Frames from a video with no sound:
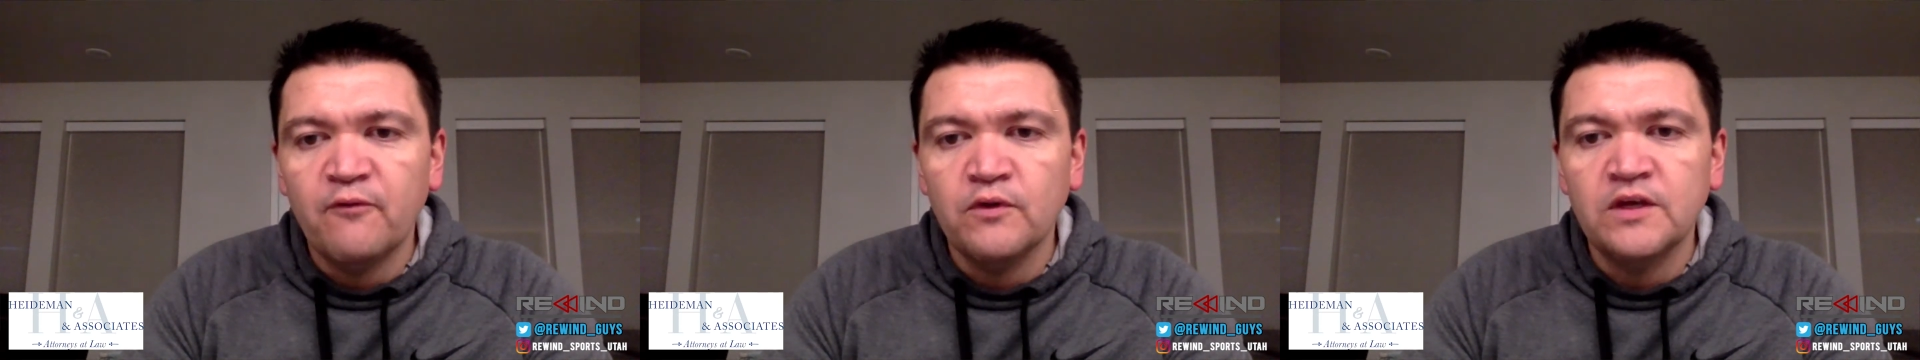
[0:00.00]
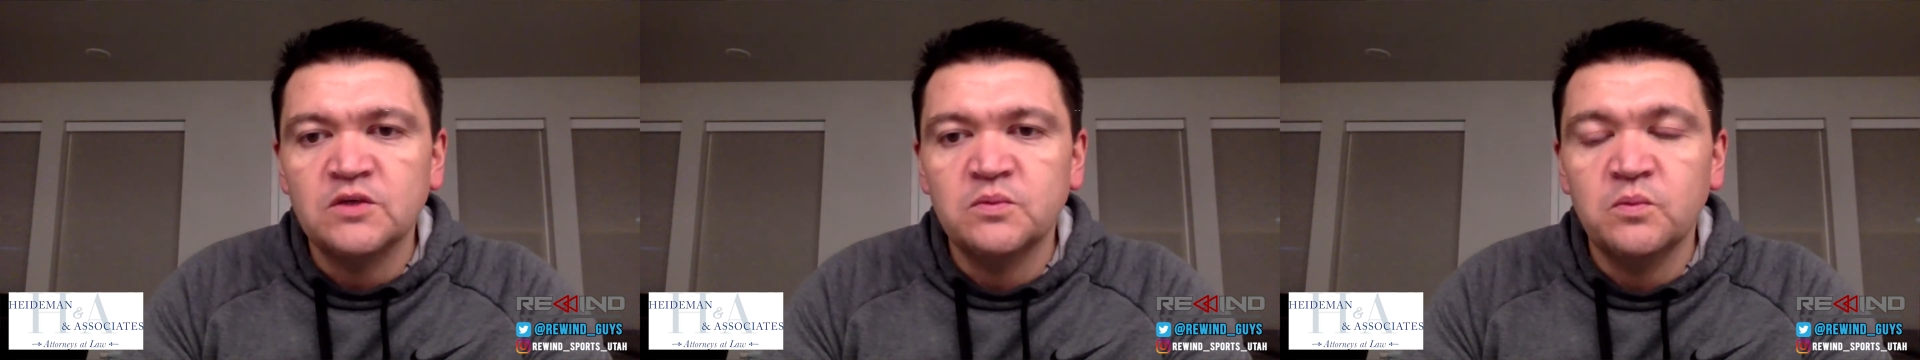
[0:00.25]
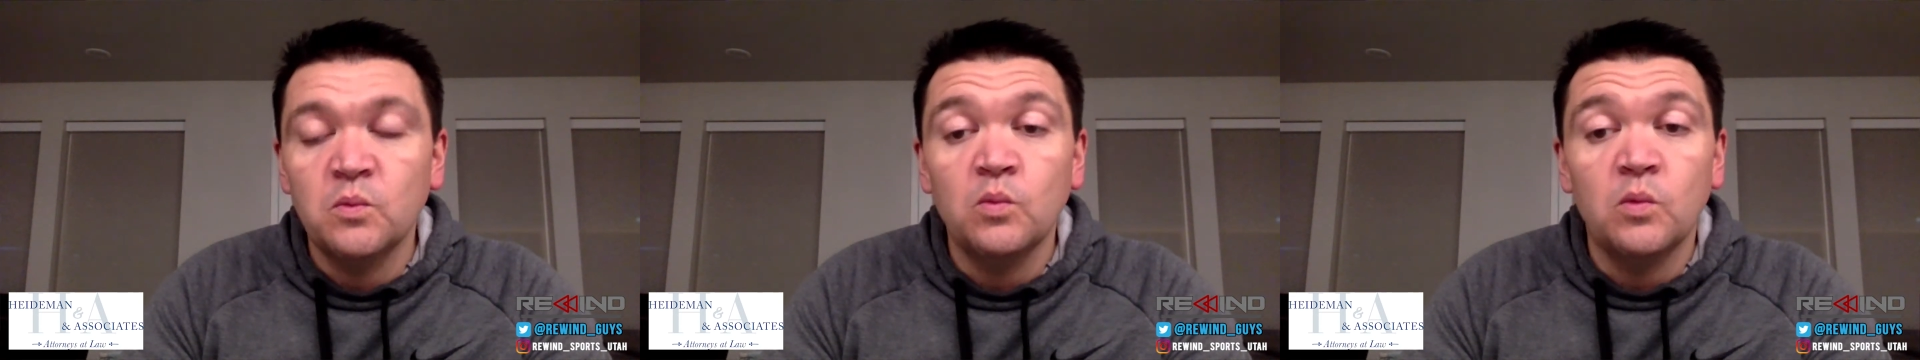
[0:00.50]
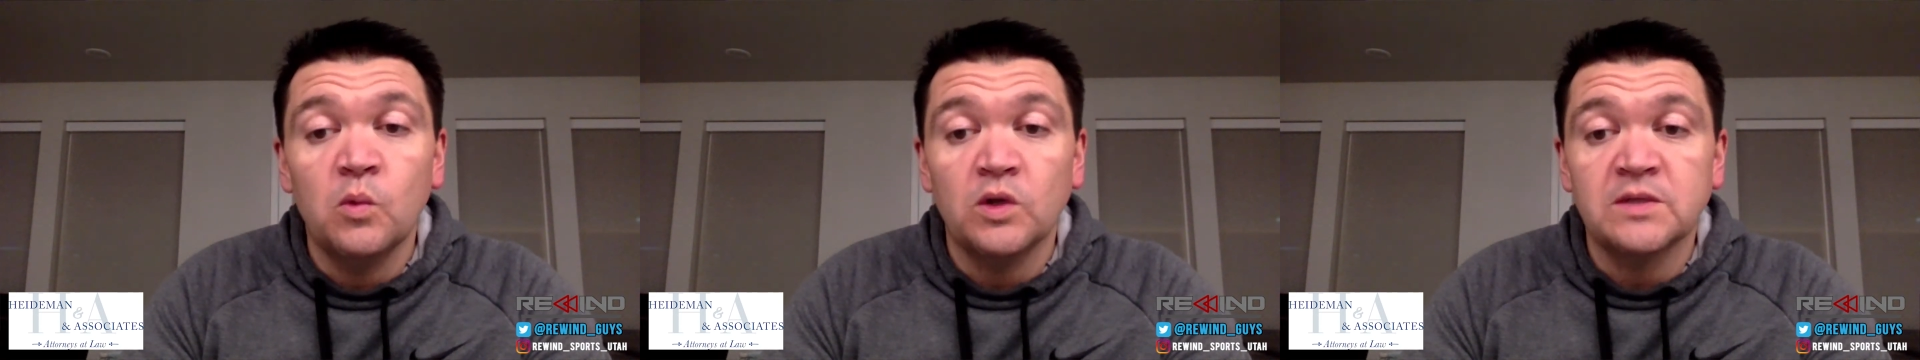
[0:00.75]
For this,
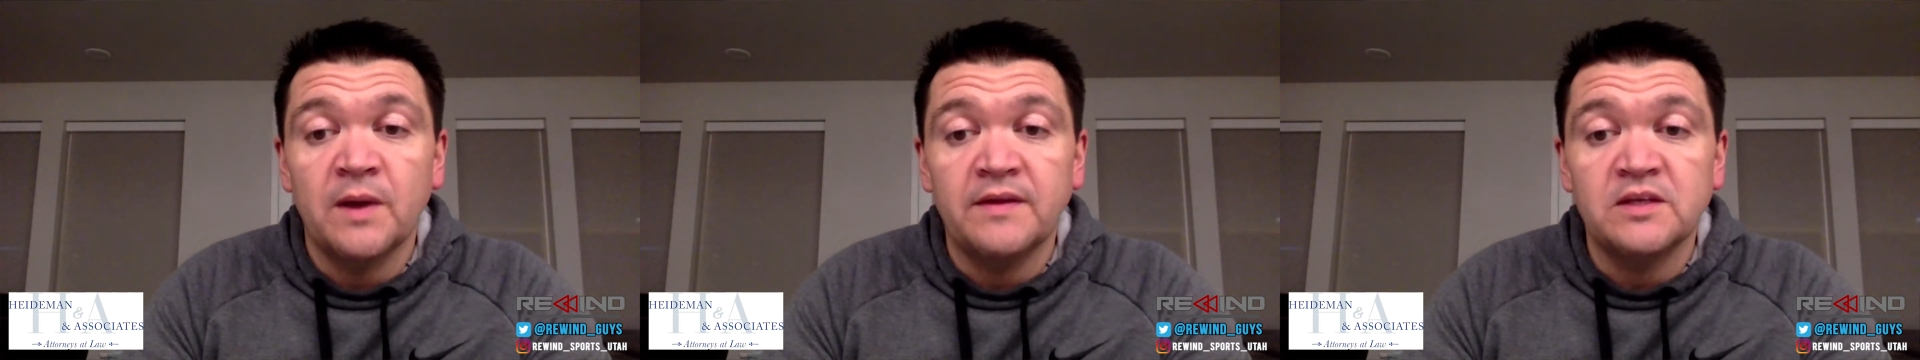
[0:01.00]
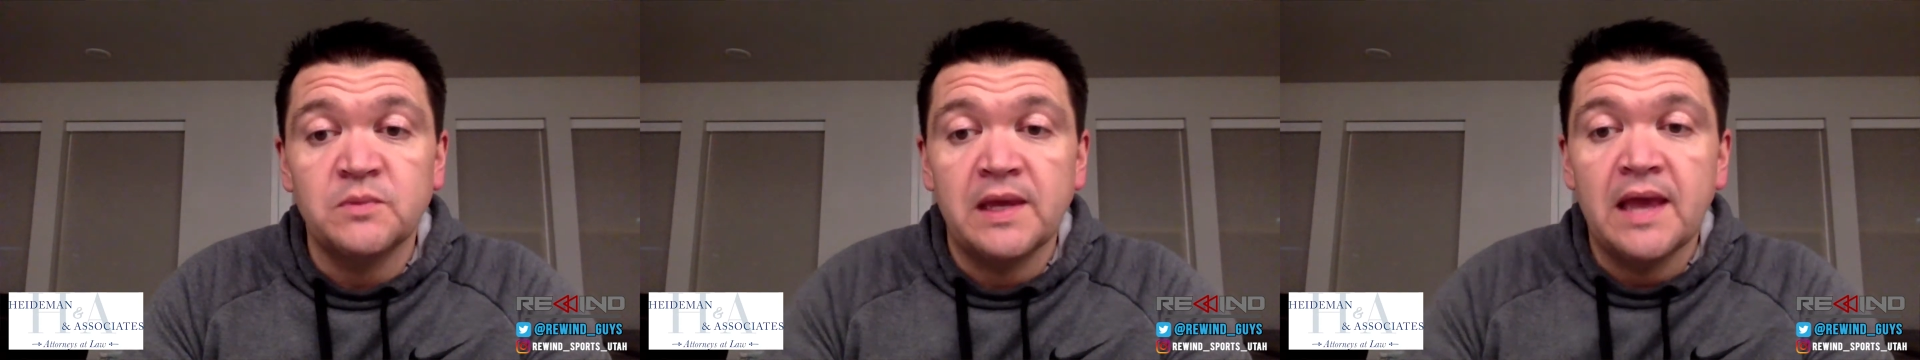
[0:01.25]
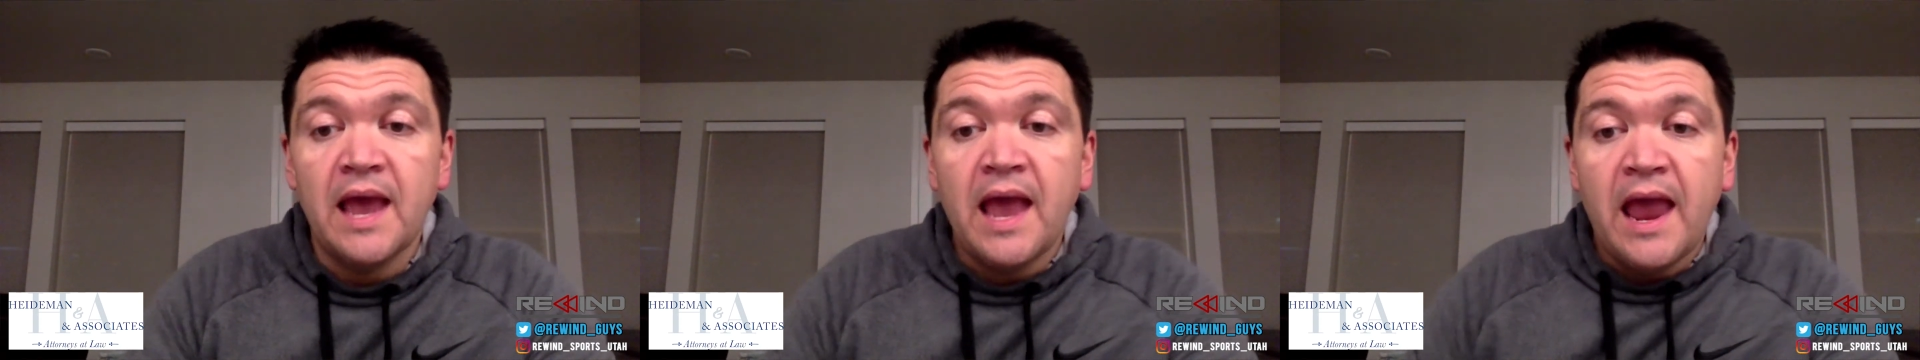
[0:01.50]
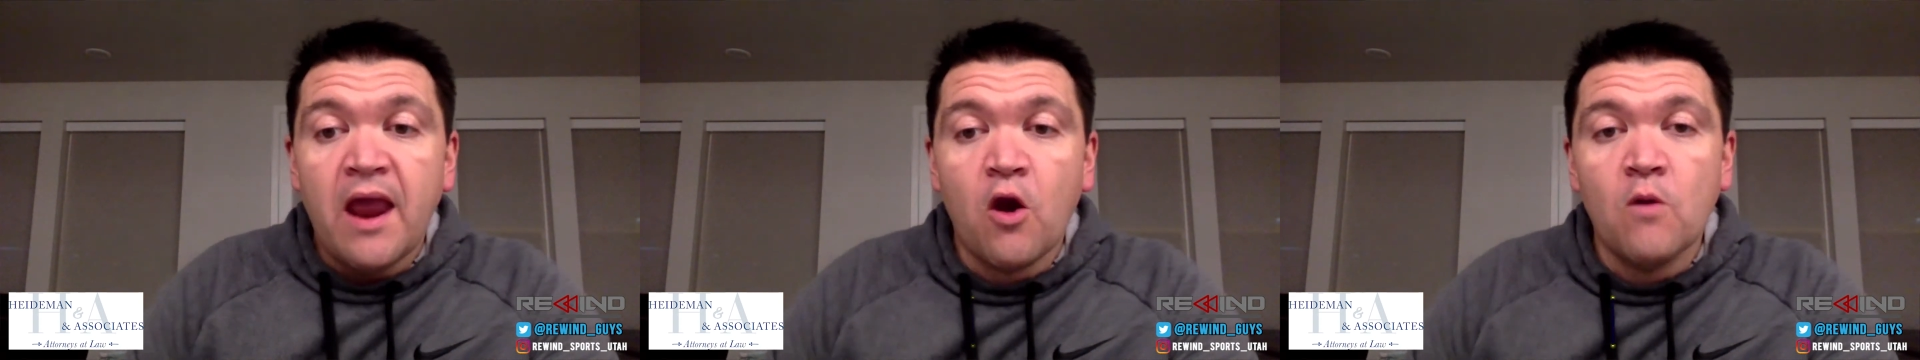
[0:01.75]
what's going on this week,
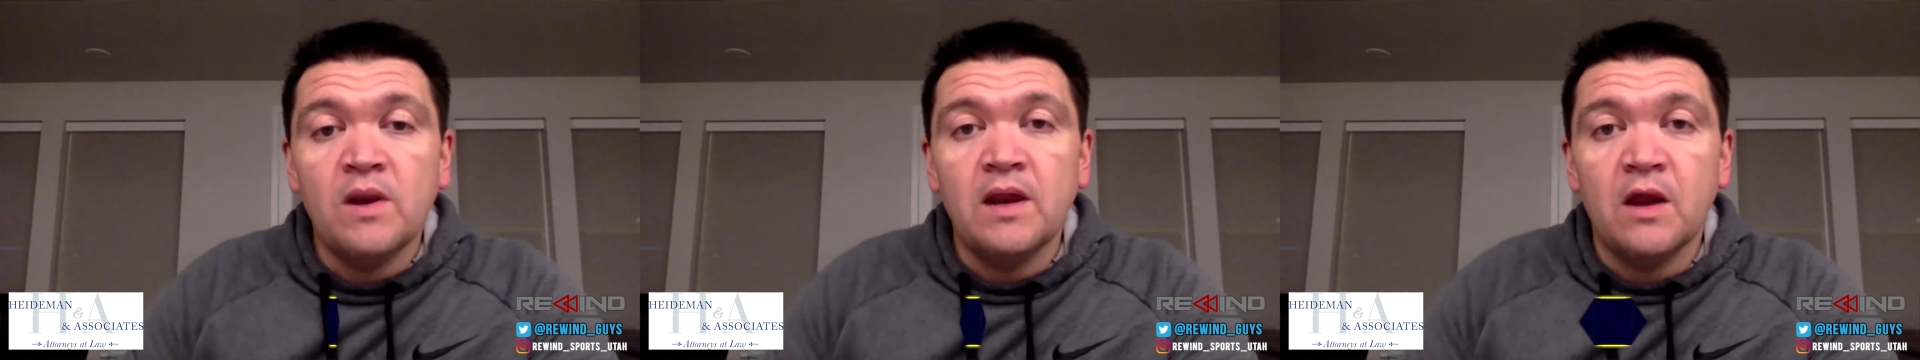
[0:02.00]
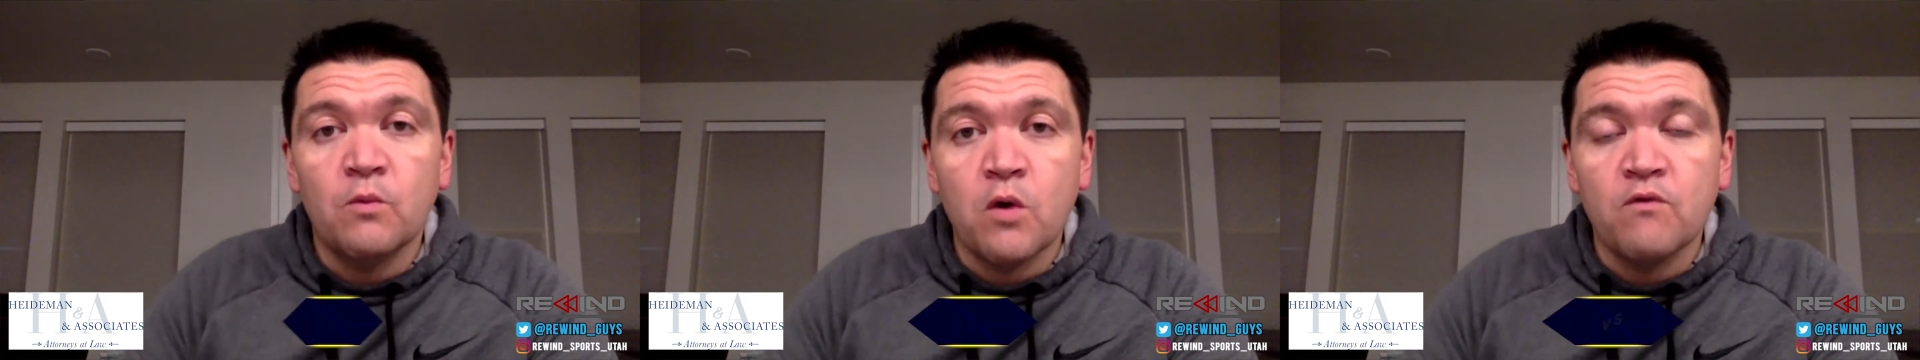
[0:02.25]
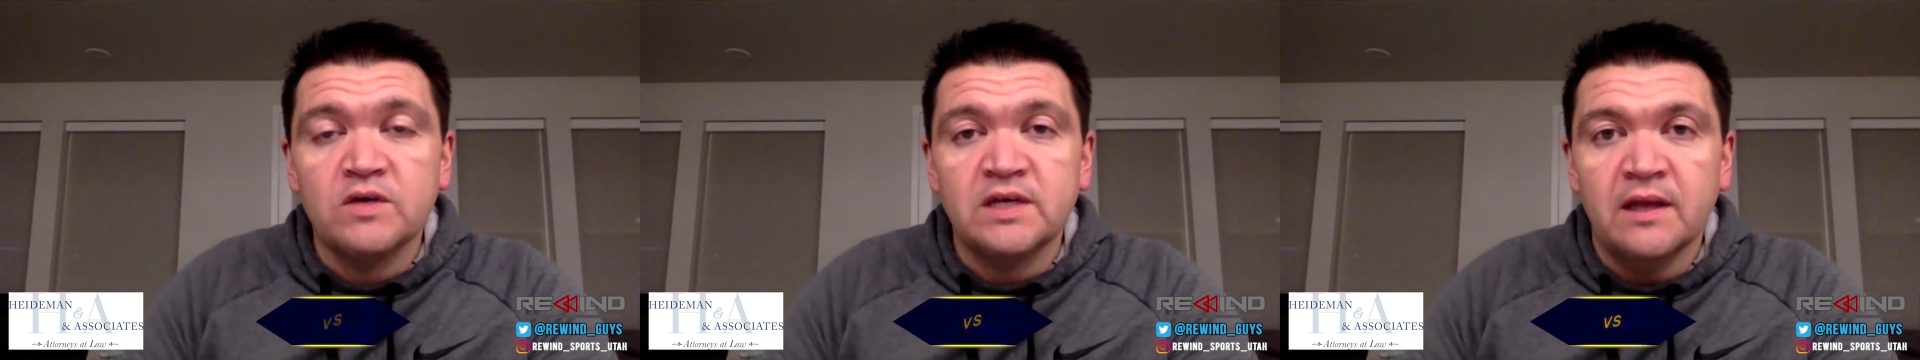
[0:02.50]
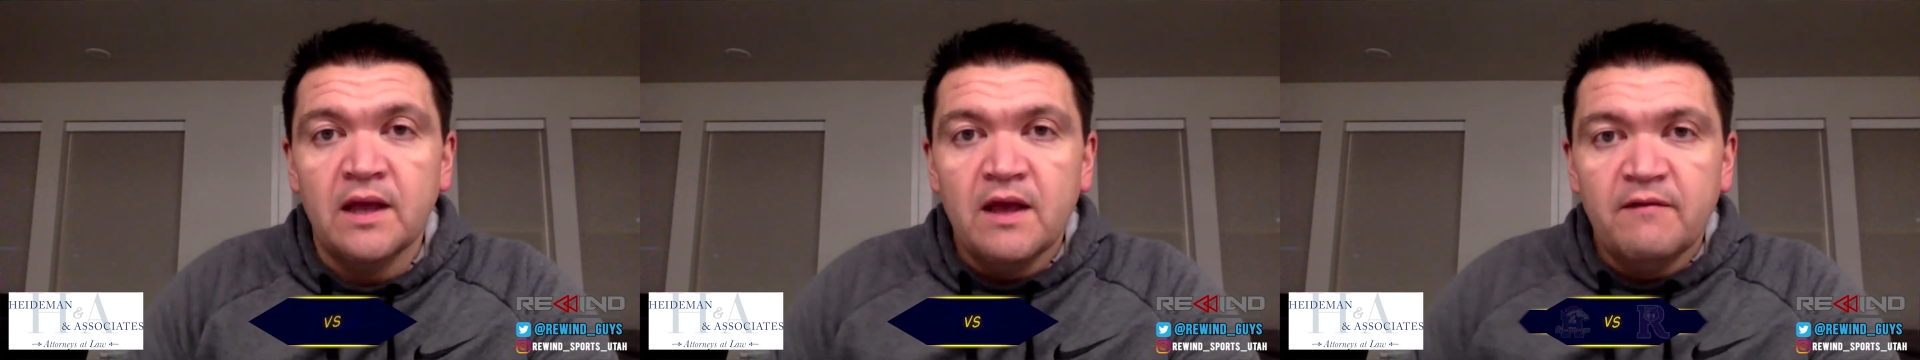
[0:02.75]
Harriman and
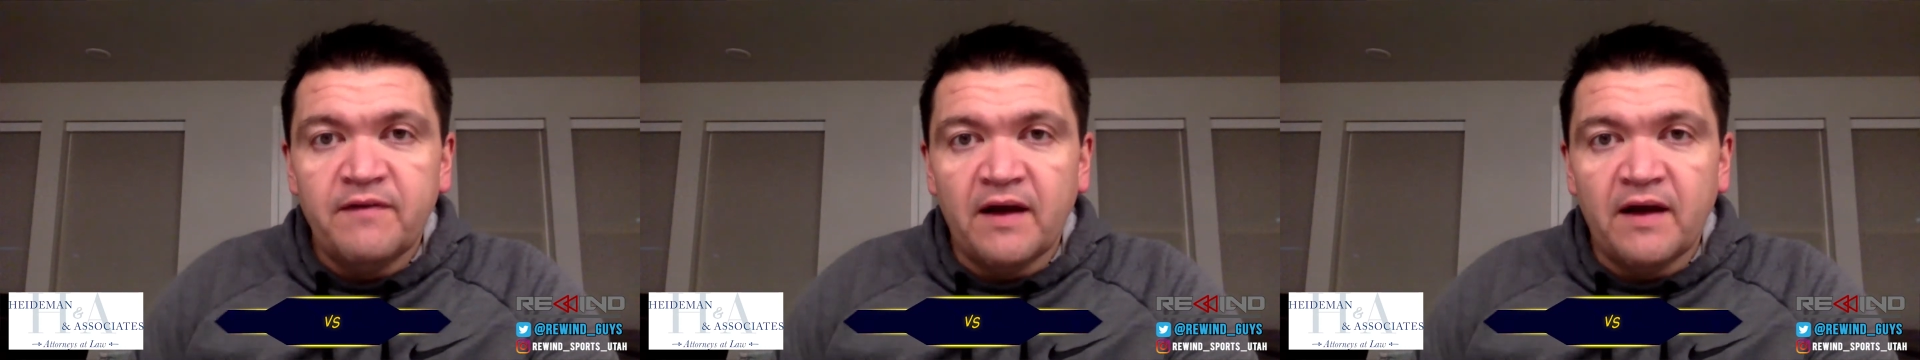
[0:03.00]
Riverton.